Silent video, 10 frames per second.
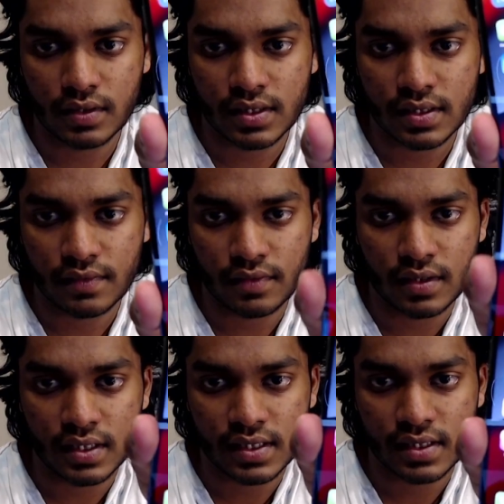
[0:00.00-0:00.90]
If you
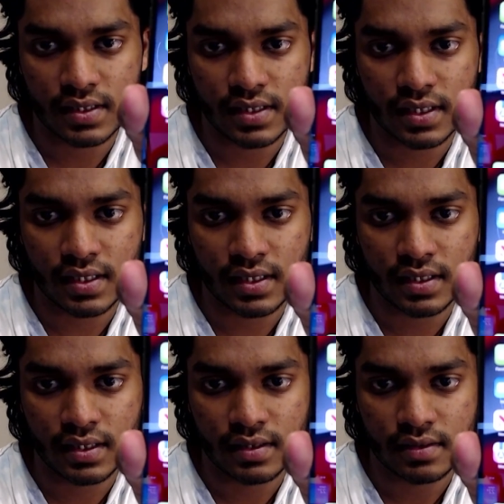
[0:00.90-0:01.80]
guys can see
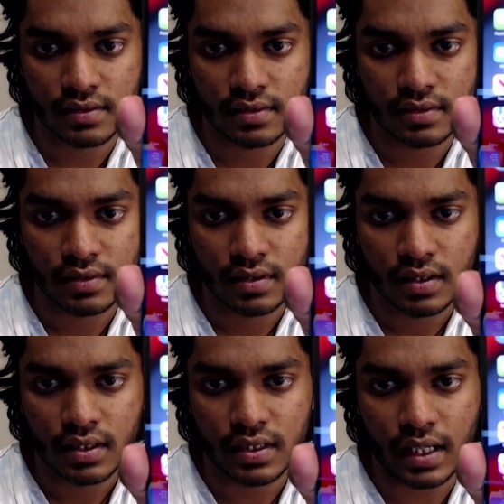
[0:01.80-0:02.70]
clearly.
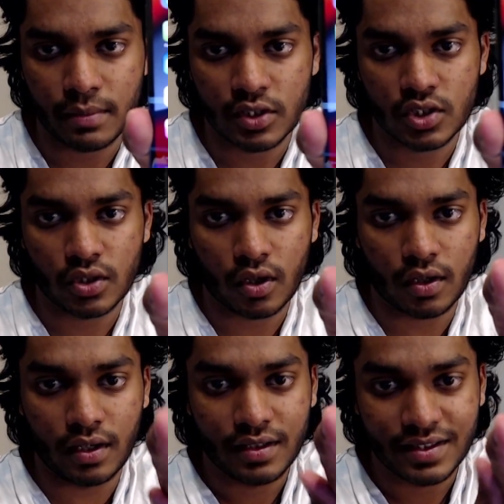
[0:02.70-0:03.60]
Damn, it's
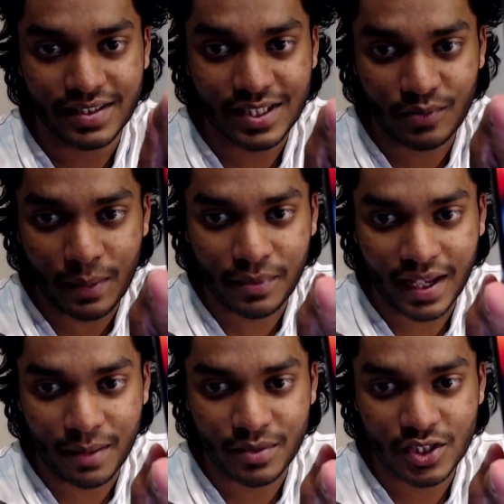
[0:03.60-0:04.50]
not... This
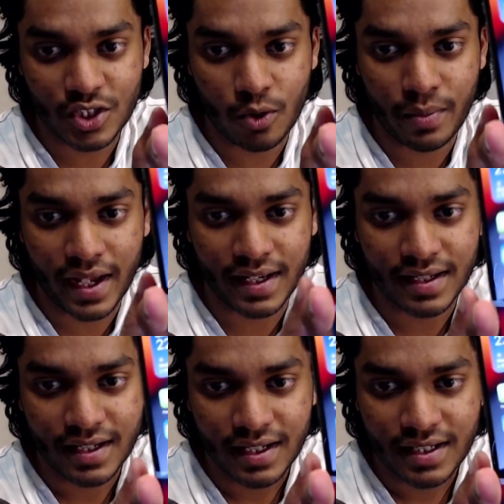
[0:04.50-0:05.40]
webcam is so
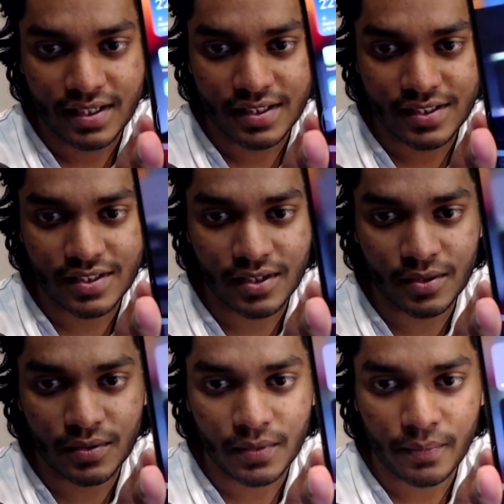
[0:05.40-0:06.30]
bad.
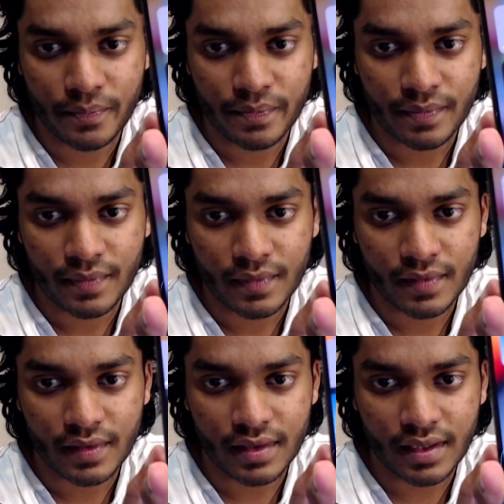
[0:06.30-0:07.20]
So,
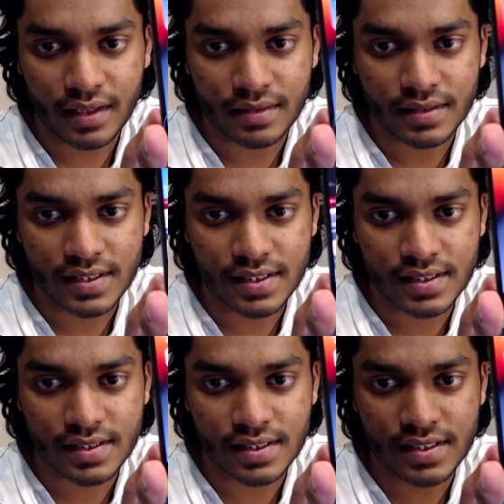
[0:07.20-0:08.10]
yeah, this
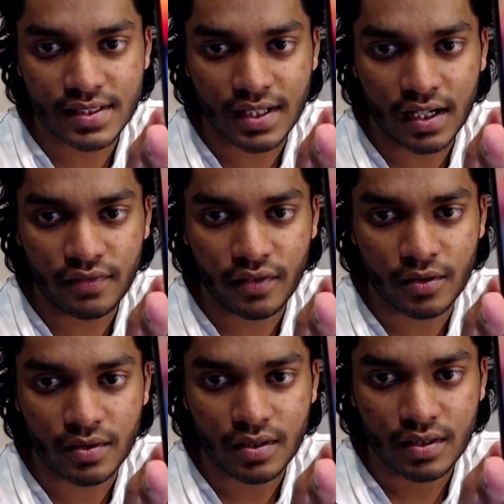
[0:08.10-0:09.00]
is the
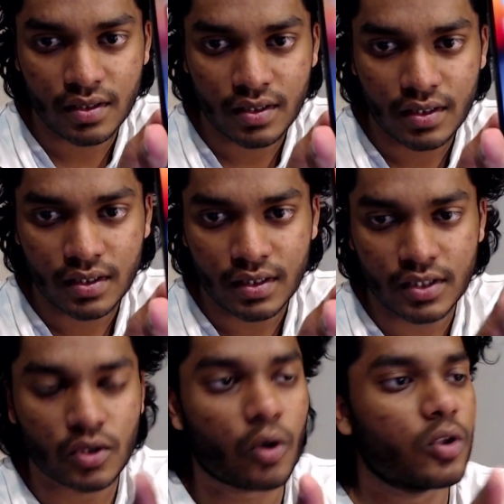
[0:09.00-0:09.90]
iPhone.
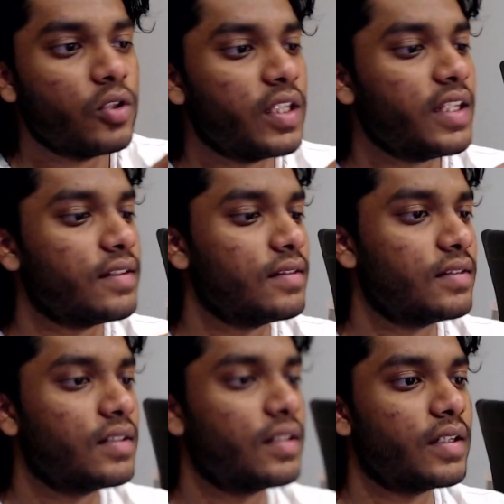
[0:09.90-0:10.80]
It's all you need
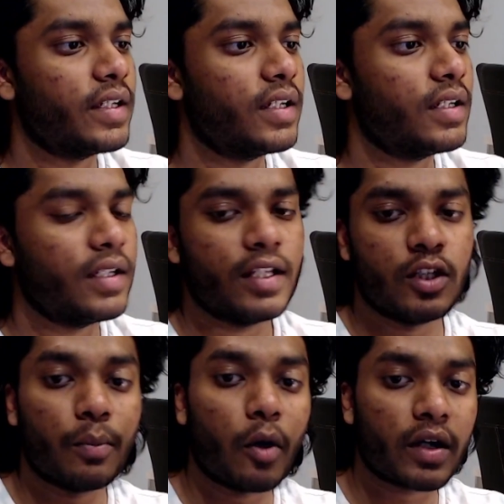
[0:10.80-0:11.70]

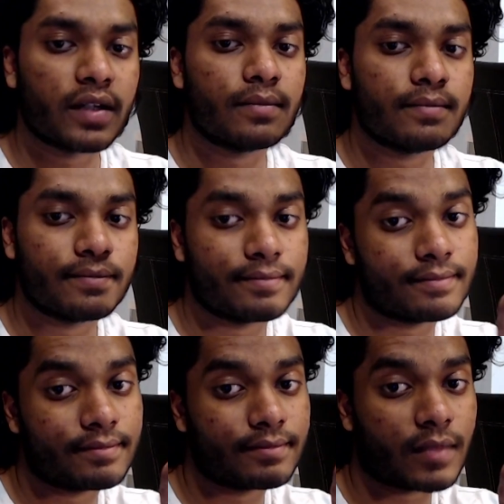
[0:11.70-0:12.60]
in your pocket.
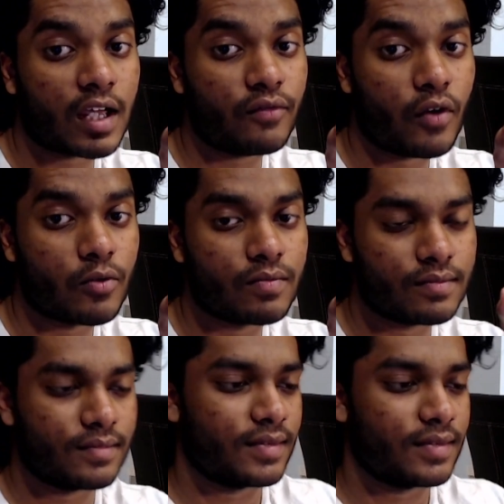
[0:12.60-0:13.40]
iPhone.